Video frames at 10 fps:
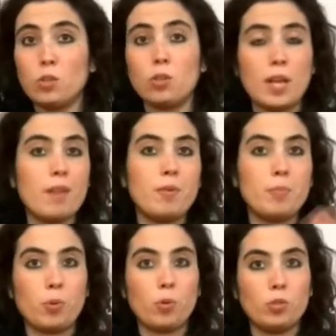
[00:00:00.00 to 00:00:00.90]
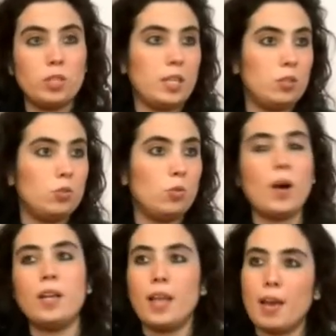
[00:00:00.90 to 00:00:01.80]
not every project can do,
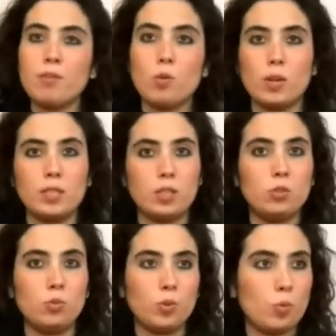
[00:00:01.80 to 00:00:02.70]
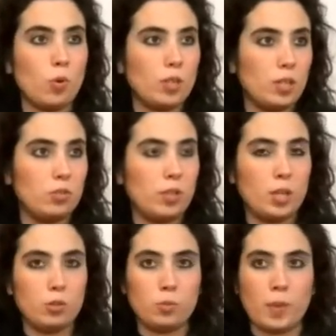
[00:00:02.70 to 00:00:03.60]
while everyone can do reward and
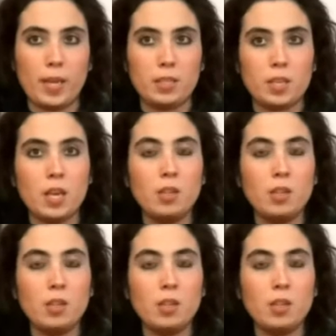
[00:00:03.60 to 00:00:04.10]
donation base.